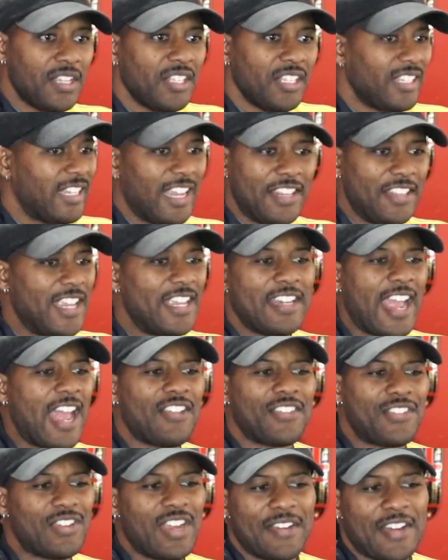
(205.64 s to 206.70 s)
And then now
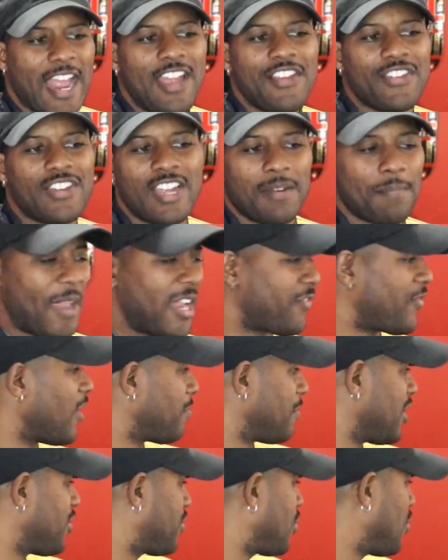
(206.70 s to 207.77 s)
you're gonna make fun
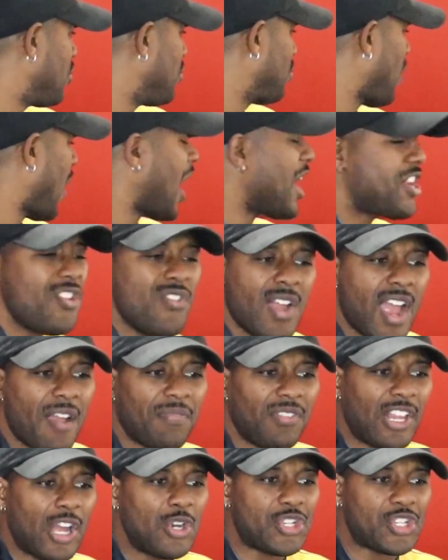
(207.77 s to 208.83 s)
of me. Dude, why do you have
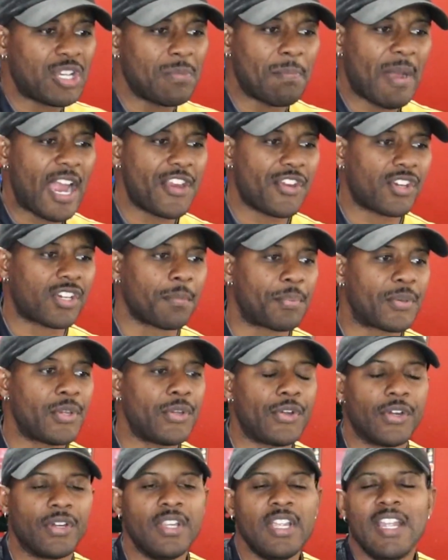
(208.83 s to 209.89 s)
lotion by your
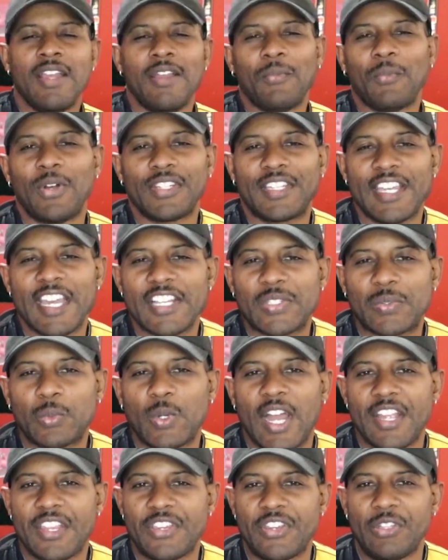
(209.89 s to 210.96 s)
computer? Well, guess
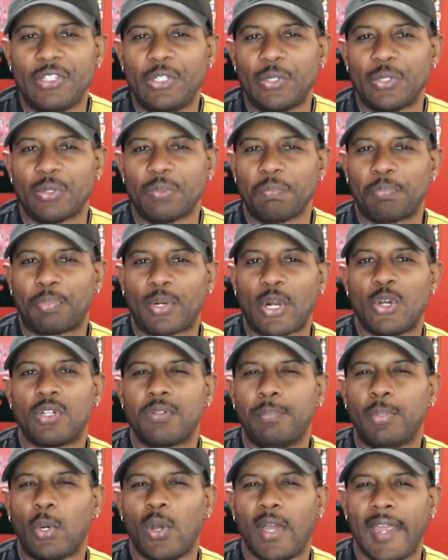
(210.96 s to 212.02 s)
what, you little broke
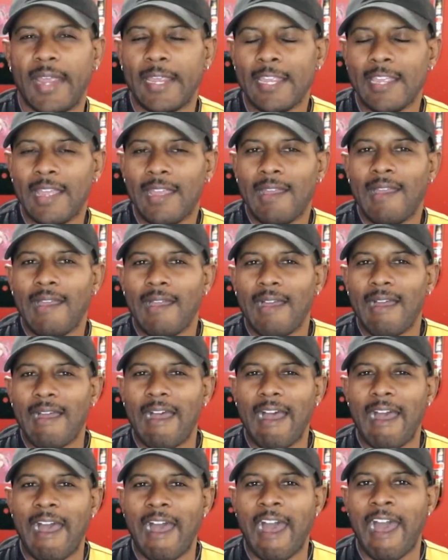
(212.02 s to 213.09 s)
boy?
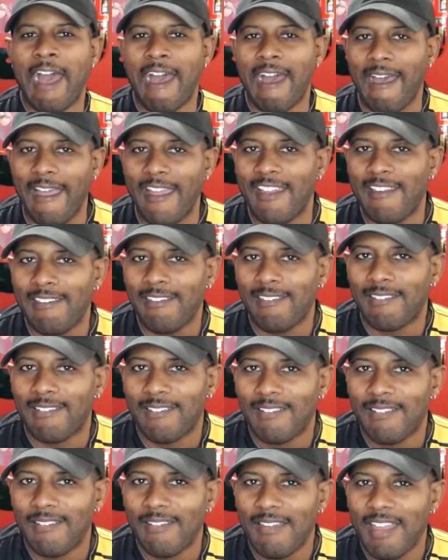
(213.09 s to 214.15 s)
I
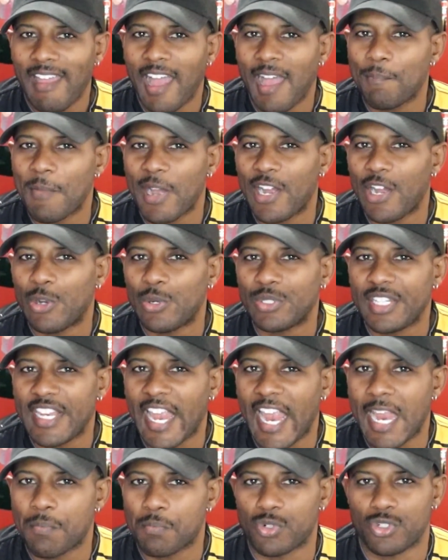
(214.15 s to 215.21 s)
have my own
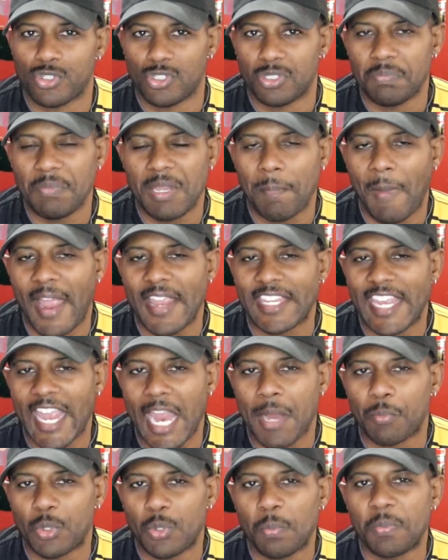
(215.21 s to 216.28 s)
game room, and my
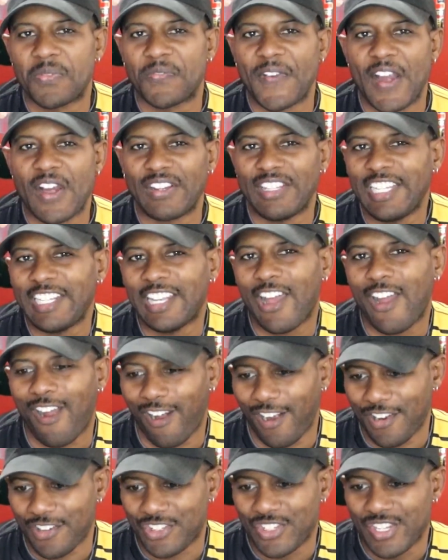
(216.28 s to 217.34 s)
game room's fairly
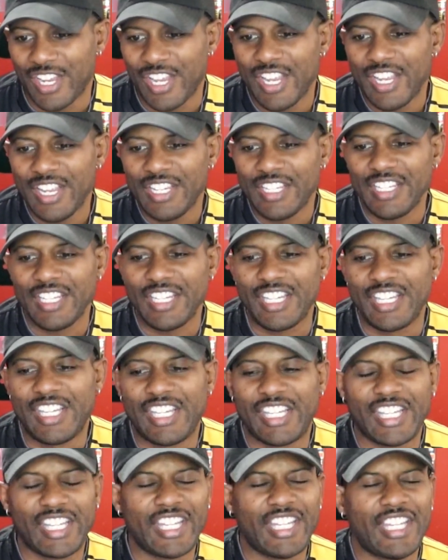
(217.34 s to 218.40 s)
large.
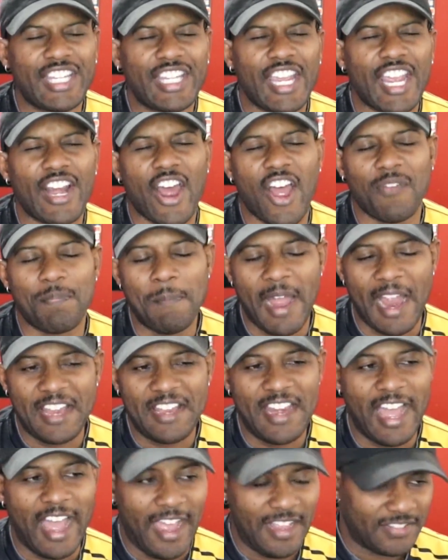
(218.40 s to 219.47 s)
Get off my
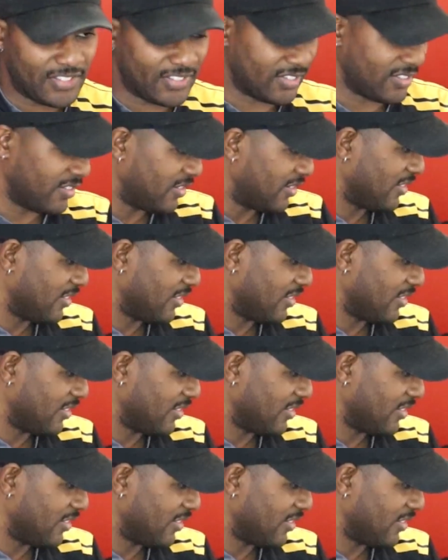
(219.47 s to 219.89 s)
nuts.